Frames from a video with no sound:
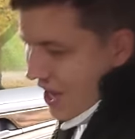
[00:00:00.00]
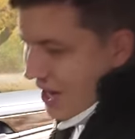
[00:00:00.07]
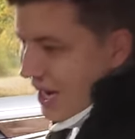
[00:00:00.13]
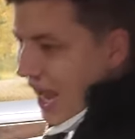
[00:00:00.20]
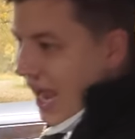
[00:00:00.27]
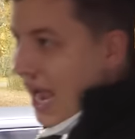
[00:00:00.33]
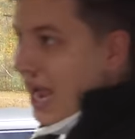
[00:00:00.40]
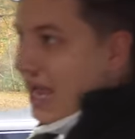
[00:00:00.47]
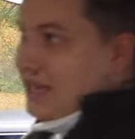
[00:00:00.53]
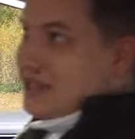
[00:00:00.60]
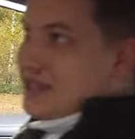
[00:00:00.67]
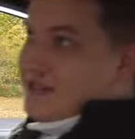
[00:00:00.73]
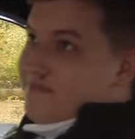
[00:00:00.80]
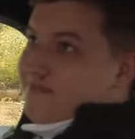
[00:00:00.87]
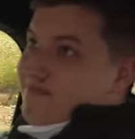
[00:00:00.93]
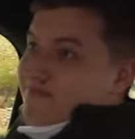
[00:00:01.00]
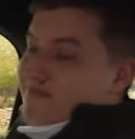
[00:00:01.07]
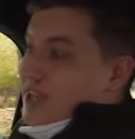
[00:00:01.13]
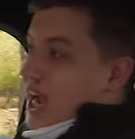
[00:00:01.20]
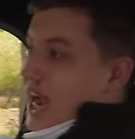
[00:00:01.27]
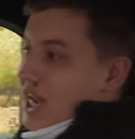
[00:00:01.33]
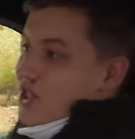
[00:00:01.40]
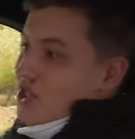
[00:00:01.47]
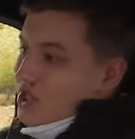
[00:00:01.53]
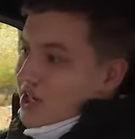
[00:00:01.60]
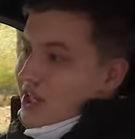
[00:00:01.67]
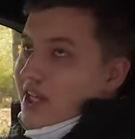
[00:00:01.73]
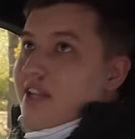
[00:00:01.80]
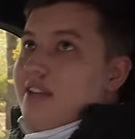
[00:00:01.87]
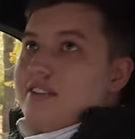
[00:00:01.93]
then, and
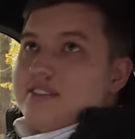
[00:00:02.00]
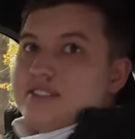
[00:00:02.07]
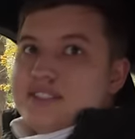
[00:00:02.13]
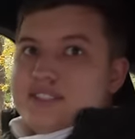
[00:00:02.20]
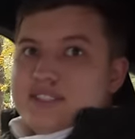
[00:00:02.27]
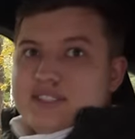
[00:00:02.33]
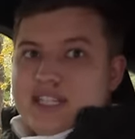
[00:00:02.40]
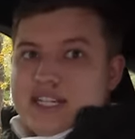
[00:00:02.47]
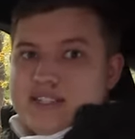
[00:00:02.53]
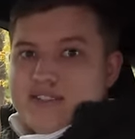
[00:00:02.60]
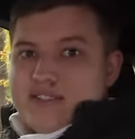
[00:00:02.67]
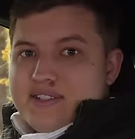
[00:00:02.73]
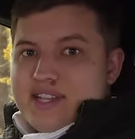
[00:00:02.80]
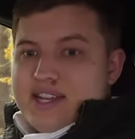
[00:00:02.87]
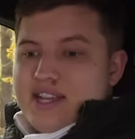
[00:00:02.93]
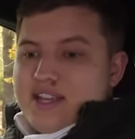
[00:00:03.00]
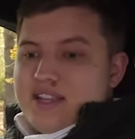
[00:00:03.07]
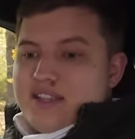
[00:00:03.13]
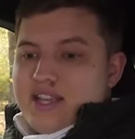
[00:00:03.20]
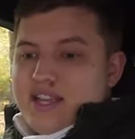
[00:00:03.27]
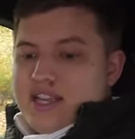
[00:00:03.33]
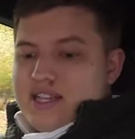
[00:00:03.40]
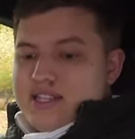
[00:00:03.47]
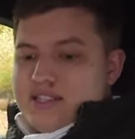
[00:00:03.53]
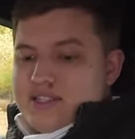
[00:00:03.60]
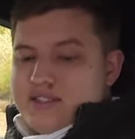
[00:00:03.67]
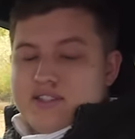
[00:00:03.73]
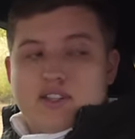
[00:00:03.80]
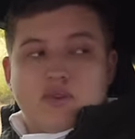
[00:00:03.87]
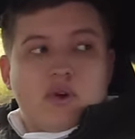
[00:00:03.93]
actually, as I was saying,
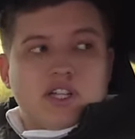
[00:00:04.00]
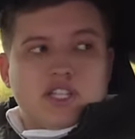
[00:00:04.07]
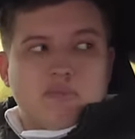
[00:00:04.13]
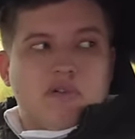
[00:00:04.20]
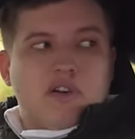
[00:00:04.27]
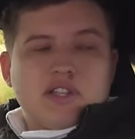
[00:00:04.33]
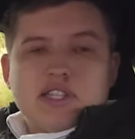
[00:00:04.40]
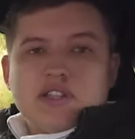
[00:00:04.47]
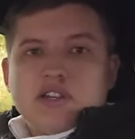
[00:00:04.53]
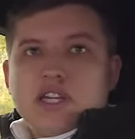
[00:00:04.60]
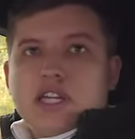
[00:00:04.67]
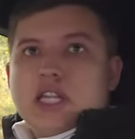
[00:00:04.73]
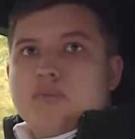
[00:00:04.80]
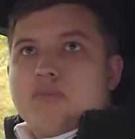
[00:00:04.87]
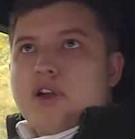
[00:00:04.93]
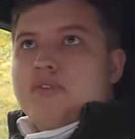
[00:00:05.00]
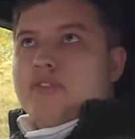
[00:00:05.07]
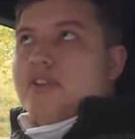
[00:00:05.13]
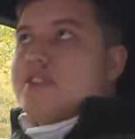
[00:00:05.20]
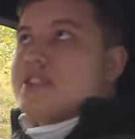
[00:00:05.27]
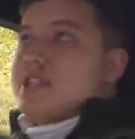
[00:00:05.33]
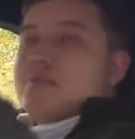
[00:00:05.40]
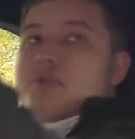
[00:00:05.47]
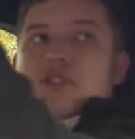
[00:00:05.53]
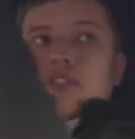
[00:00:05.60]
it's quite surprising looking at the profile of this thing with